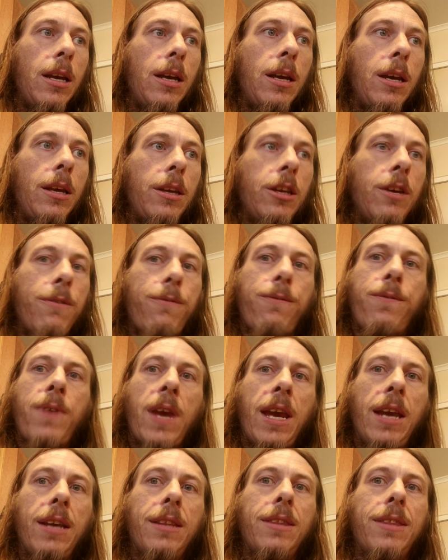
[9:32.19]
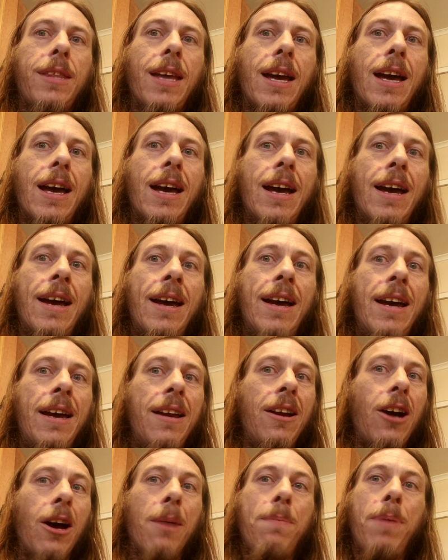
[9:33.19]
You think that
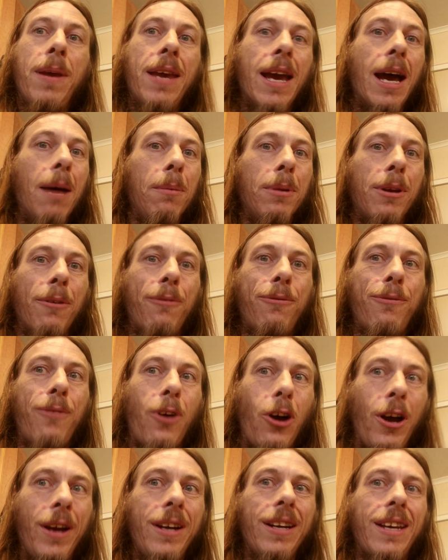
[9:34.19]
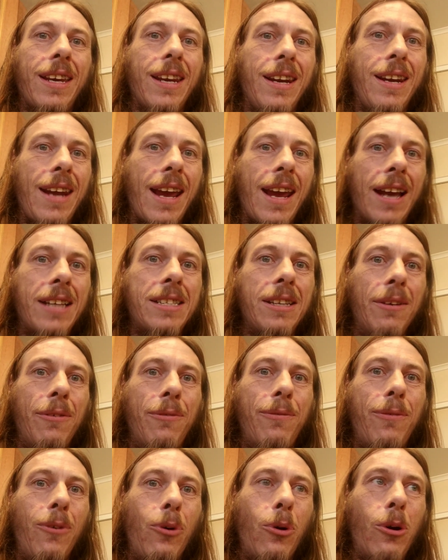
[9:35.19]
I'd be able to find a connector
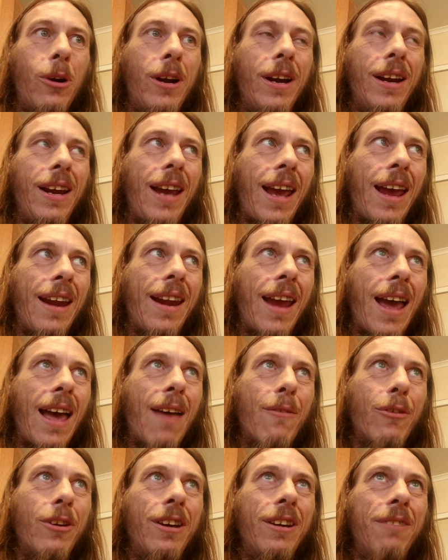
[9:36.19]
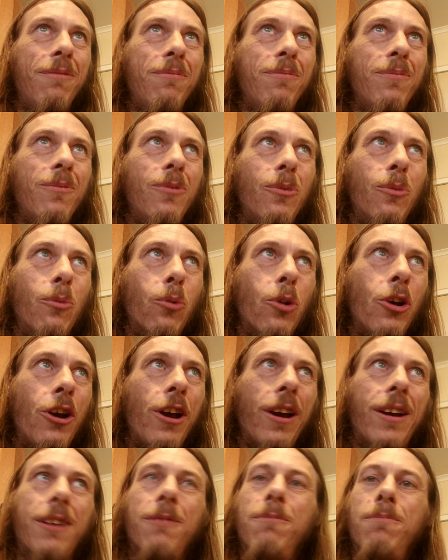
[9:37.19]
for it and have it
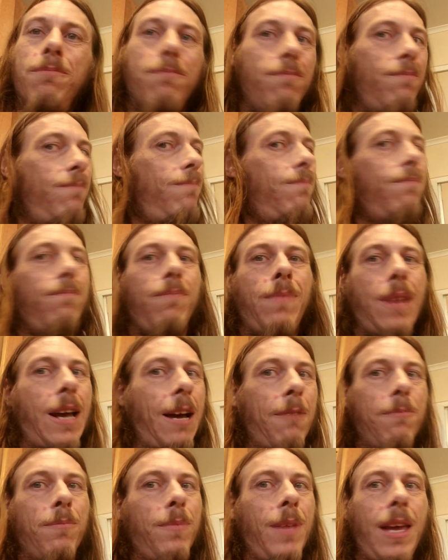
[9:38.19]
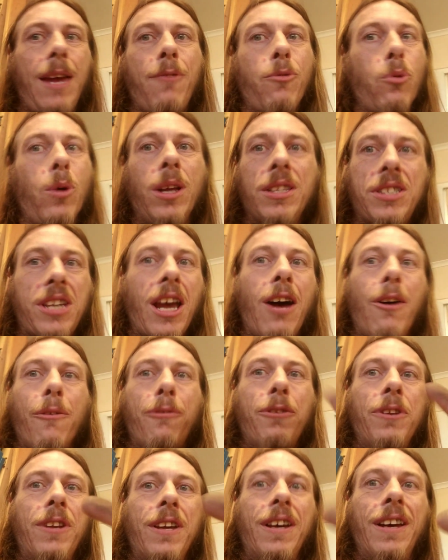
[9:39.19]
work? No. Everyone's going
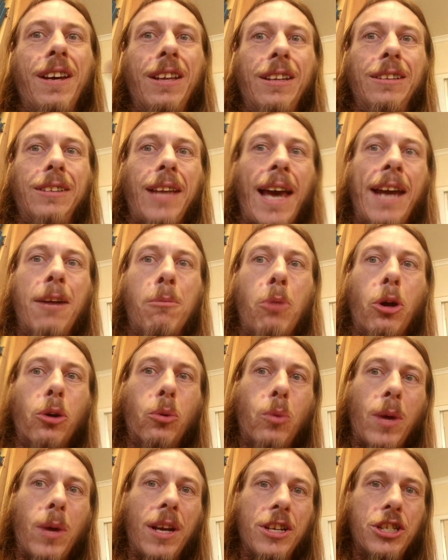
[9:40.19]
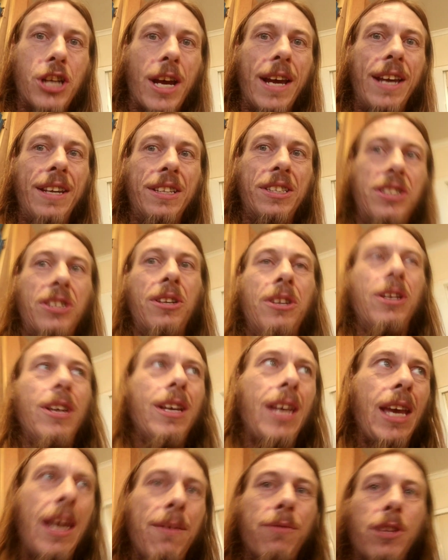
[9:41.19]
for the later model 1Js,
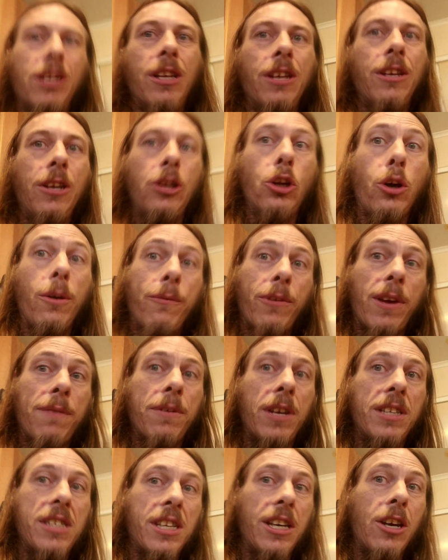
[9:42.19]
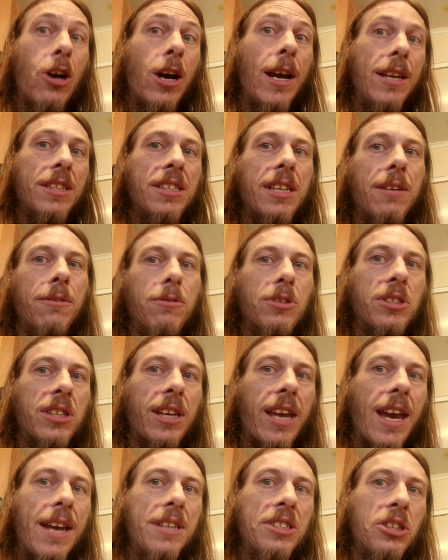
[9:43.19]
even the non-VVTIs, that was the
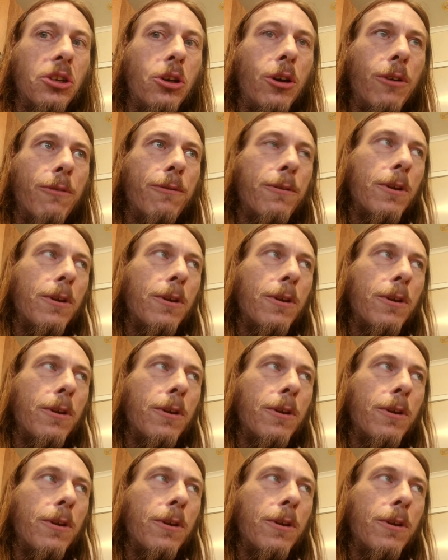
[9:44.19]
case of.